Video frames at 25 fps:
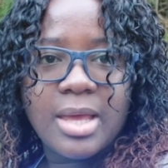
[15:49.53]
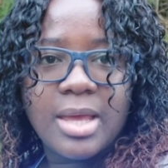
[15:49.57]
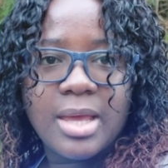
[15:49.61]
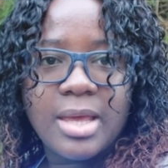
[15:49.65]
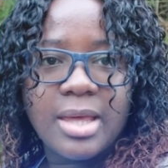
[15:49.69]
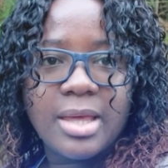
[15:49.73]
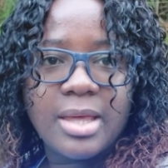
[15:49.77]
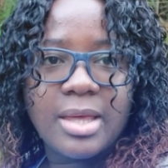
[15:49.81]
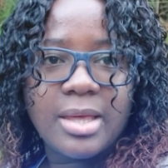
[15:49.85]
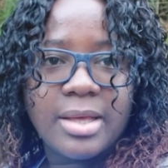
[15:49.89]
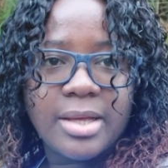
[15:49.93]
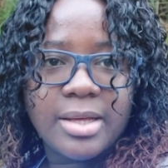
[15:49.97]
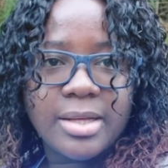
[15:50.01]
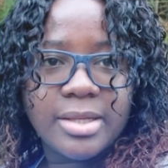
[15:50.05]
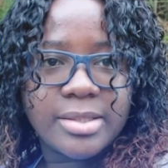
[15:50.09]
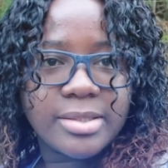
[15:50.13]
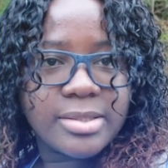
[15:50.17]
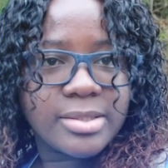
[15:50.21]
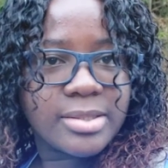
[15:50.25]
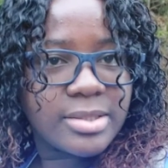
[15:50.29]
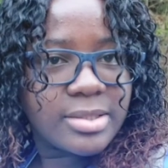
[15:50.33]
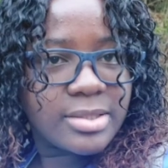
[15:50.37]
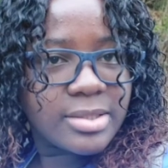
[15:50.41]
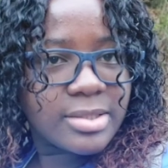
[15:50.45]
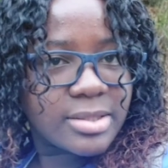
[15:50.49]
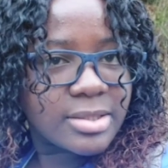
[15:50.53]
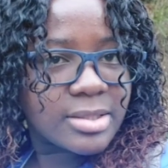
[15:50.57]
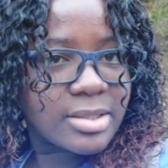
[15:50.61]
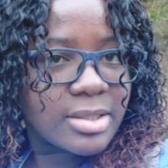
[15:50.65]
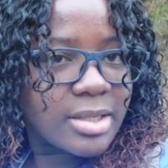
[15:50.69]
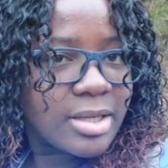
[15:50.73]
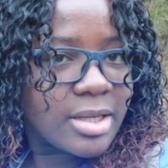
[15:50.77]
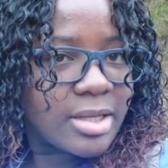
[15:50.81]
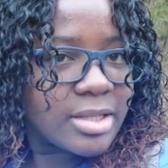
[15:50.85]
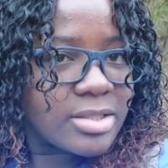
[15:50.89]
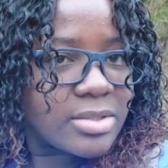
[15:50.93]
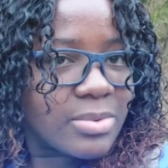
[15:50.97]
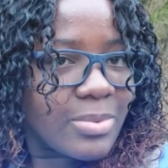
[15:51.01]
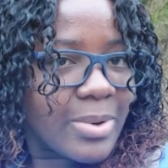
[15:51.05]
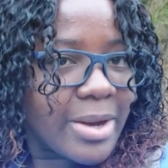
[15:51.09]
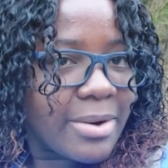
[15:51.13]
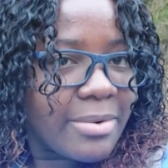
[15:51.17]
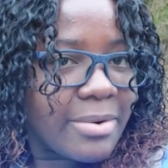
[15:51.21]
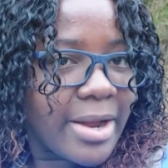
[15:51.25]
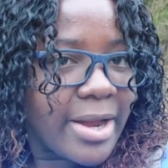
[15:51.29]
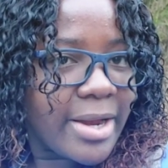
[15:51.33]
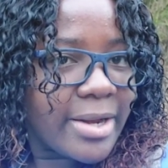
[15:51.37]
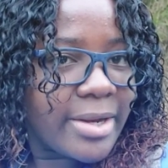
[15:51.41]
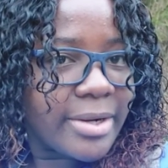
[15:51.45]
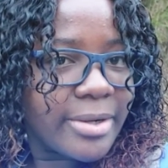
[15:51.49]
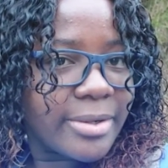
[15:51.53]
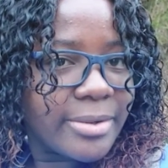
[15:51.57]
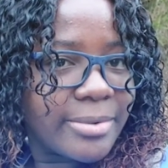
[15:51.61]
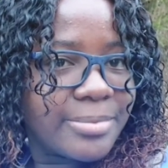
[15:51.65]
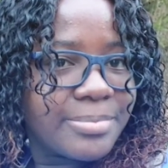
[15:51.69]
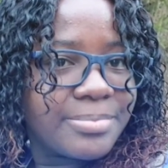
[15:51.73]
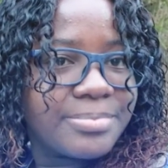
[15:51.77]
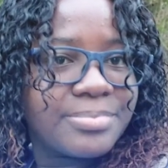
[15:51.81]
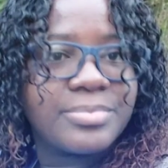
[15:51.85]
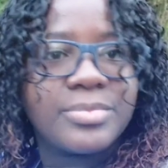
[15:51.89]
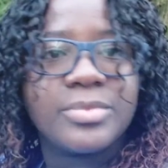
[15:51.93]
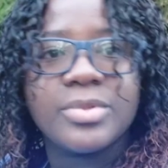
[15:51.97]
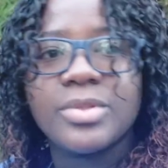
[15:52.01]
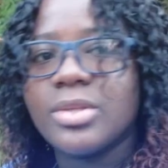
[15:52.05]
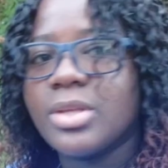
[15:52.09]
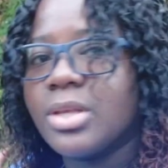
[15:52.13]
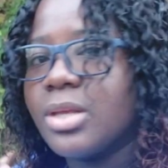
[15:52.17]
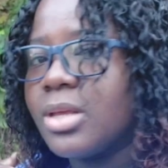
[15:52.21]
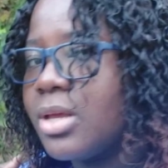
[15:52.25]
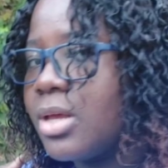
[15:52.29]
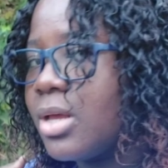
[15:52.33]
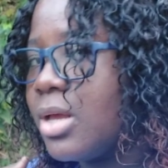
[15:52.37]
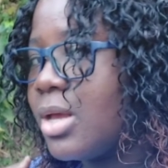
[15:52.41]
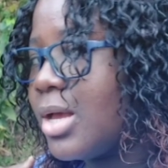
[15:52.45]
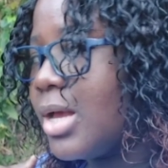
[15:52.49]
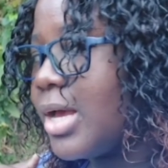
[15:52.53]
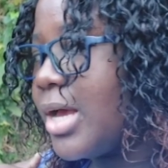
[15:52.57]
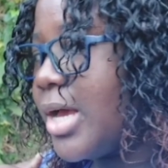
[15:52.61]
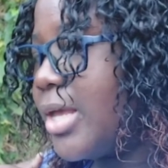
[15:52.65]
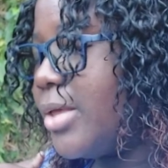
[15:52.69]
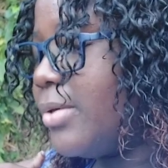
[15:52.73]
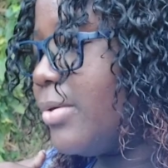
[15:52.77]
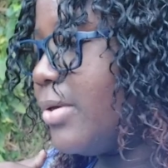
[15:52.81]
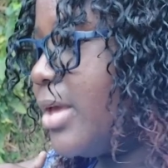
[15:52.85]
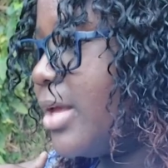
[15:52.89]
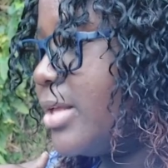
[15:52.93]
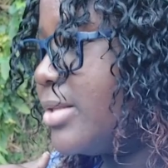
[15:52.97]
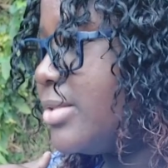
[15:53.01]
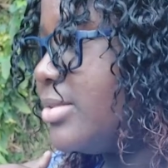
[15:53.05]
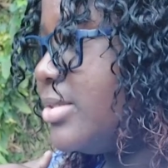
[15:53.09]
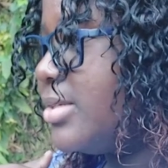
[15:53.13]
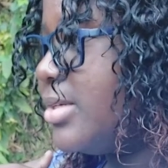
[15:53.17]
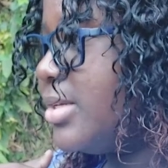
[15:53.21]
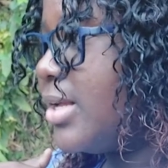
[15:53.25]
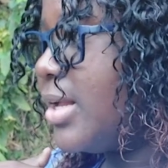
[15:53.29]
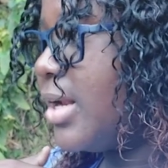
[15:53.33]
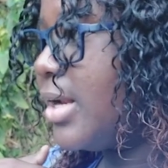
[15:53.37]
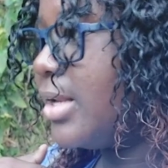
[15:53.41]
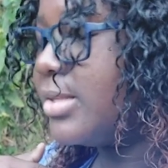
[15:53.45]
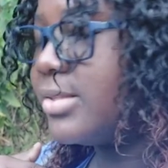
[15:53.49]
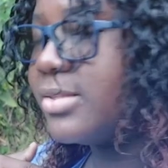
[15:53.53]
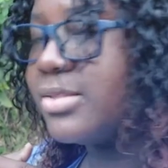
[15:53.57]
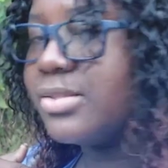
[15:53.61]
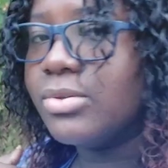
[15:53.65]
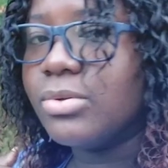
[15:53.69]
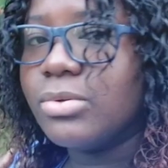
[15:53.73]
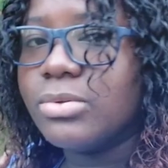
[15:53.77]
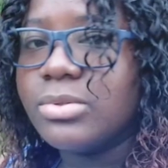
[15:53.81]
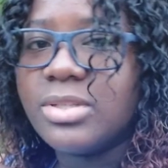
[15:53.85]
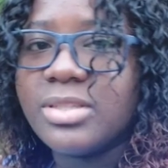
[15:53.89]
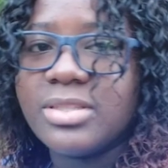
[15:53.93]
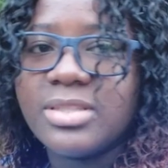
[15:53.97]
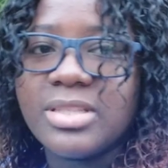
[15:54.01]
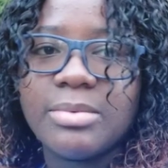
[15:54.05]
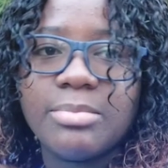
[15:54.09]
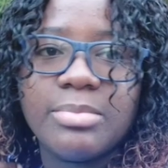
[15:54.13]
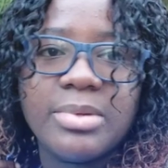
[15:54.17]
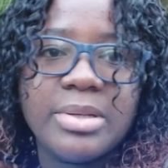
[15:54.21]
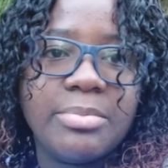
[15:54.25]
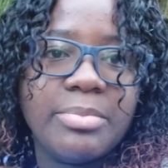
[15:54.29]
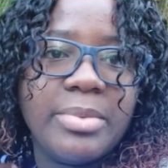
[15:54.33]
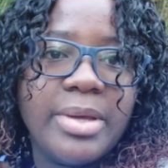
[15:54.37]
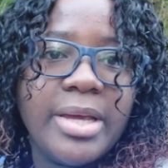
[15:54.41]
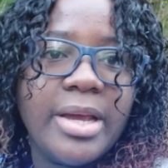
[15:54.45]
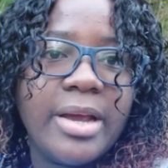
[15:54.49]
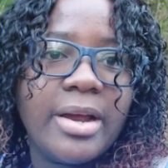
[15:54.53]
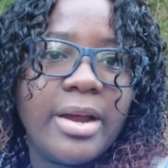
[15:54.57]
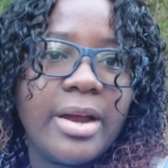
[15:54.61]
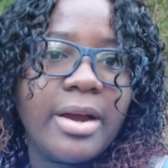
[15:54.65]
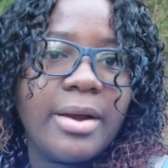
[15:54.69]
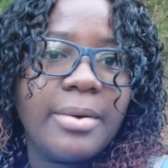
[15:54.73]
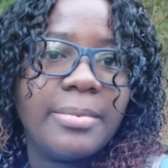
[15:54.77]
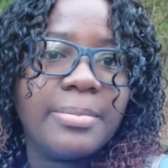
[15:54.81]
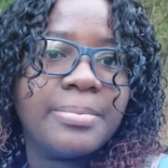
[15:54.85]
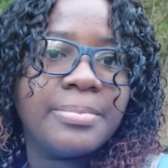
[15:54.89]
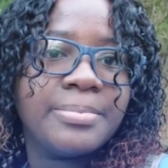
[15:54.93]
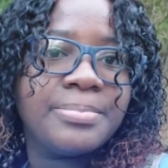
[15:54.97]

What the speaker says: And it's wet right now. And you can see that it's noticeably bigger.